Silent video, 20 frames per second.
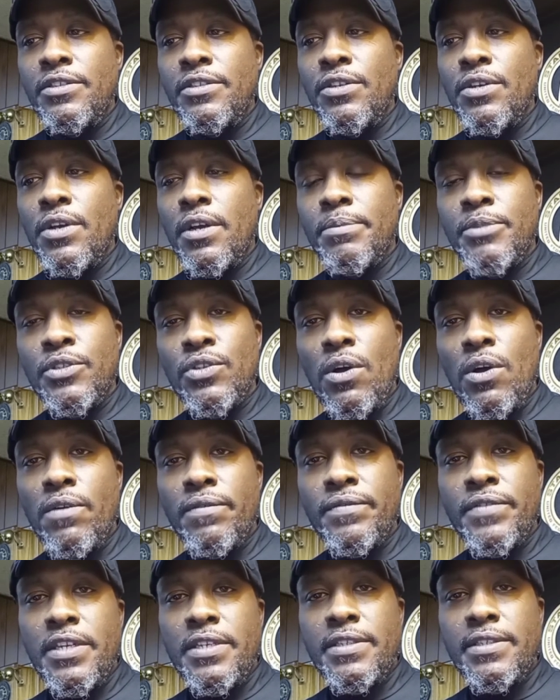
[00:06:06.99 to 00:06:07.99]
to
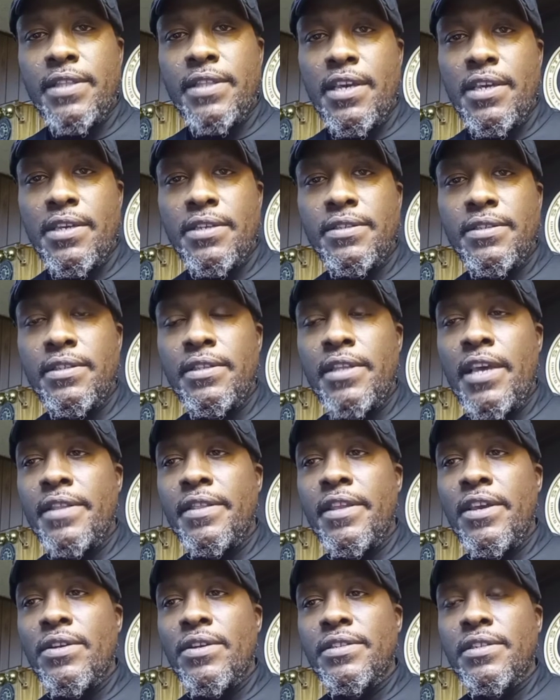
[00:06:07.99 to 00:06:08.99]
absolve these things,
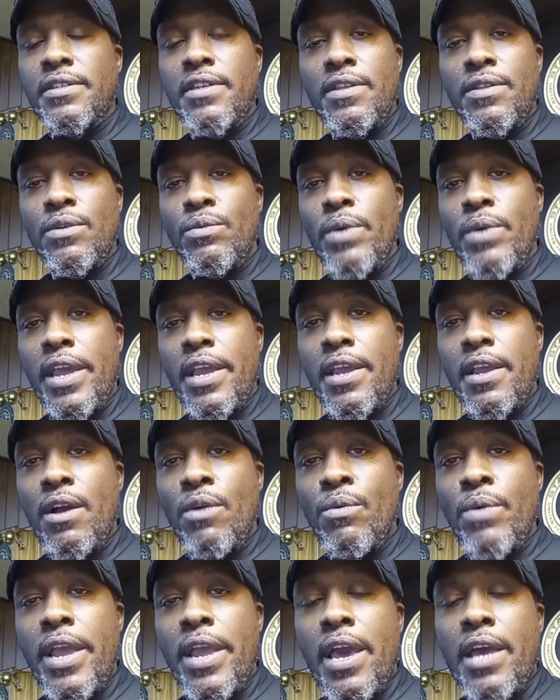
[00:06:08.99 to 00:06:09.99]
that there's another way,
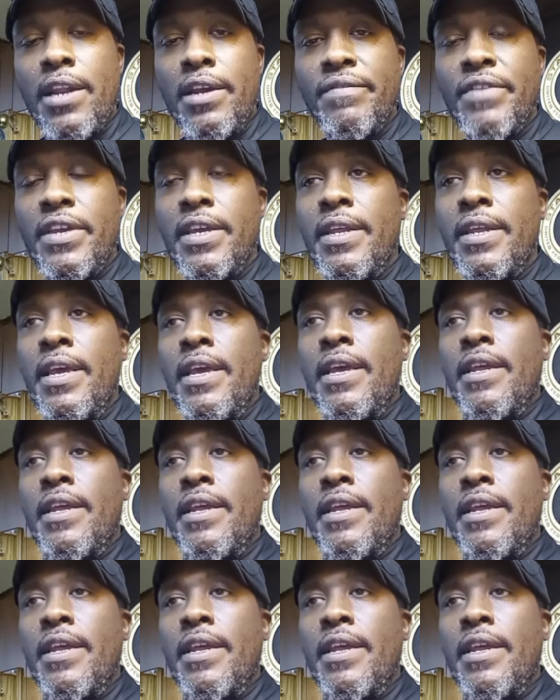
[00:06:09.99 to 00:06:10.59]
a way out of it.